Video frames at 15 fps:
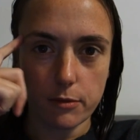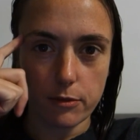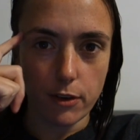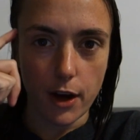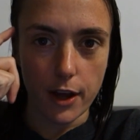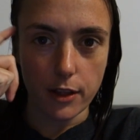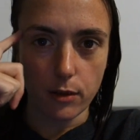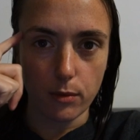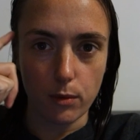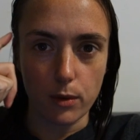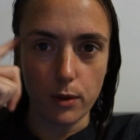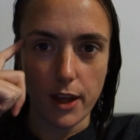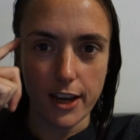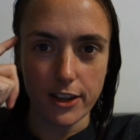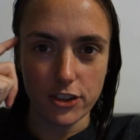fight through
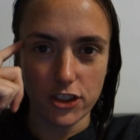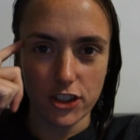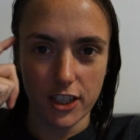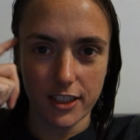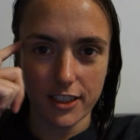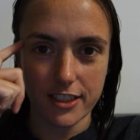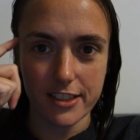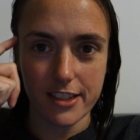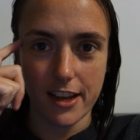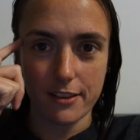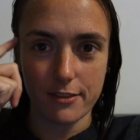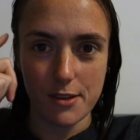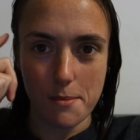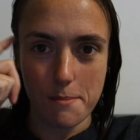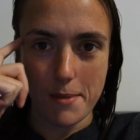that shit because none
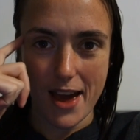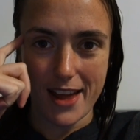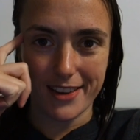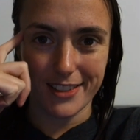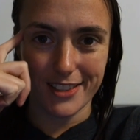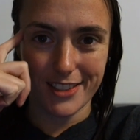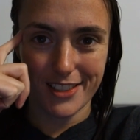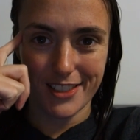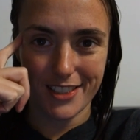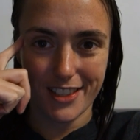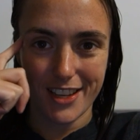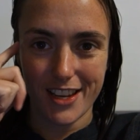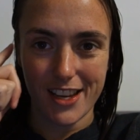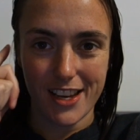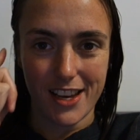of it matters.
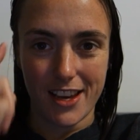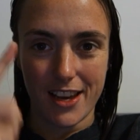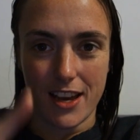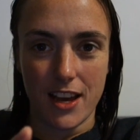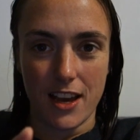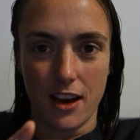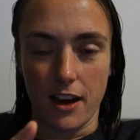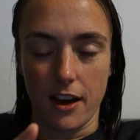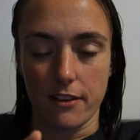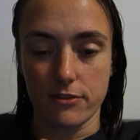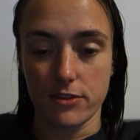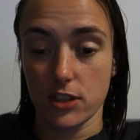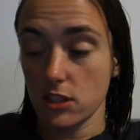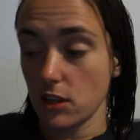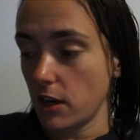I've
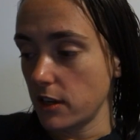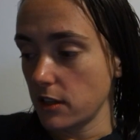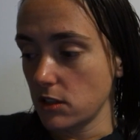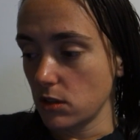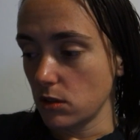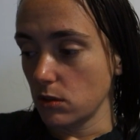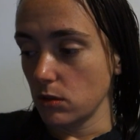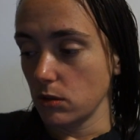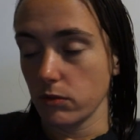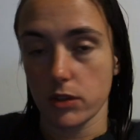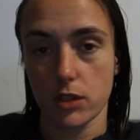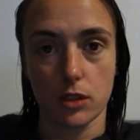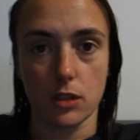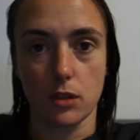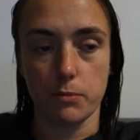decided to
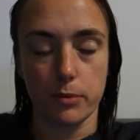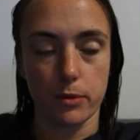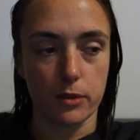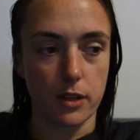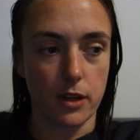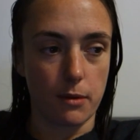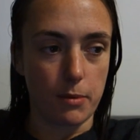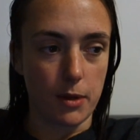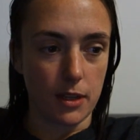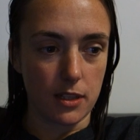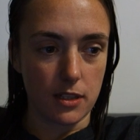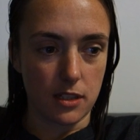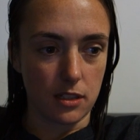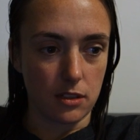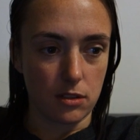return a book that I've been
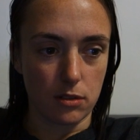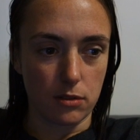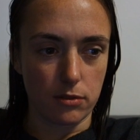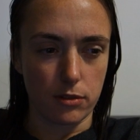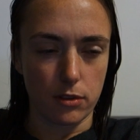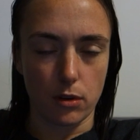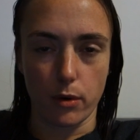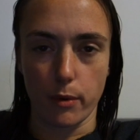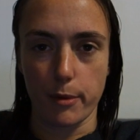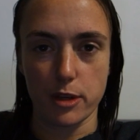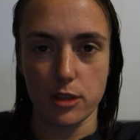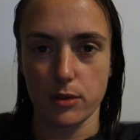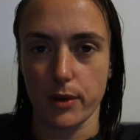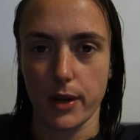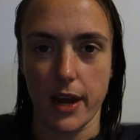listening to for
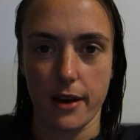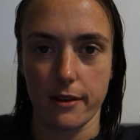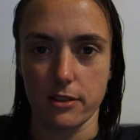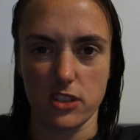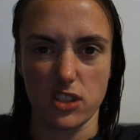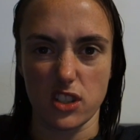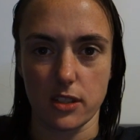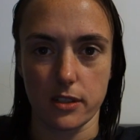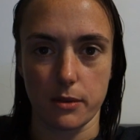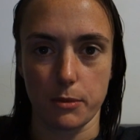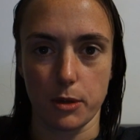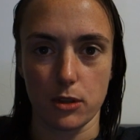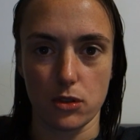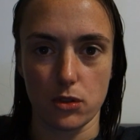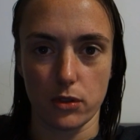almost 3 hours just because I'm
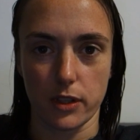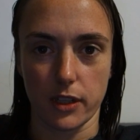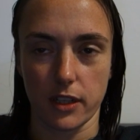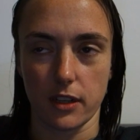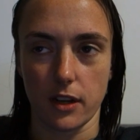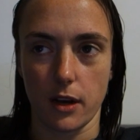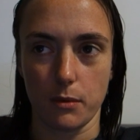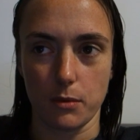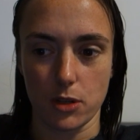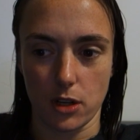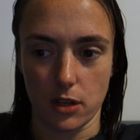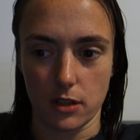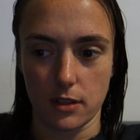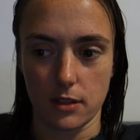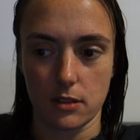not enjoying it. I wish
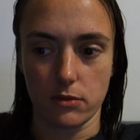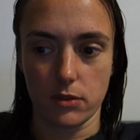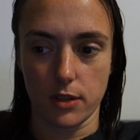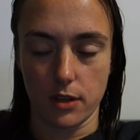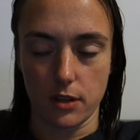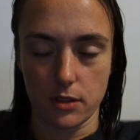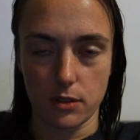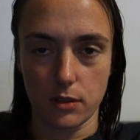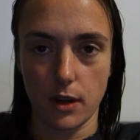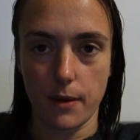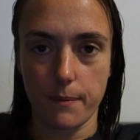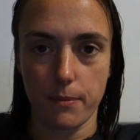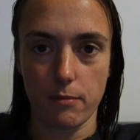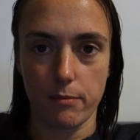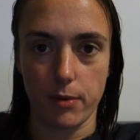I'd return it sooner,
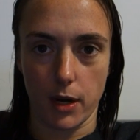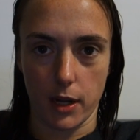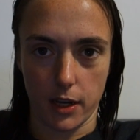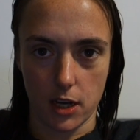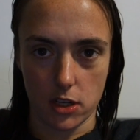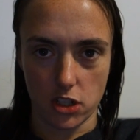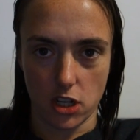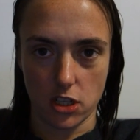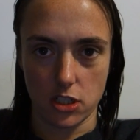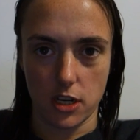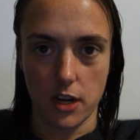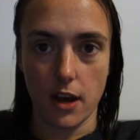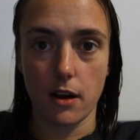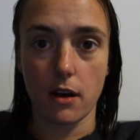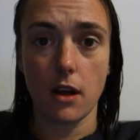but I can't change it
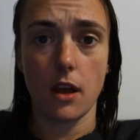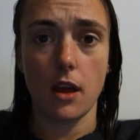now.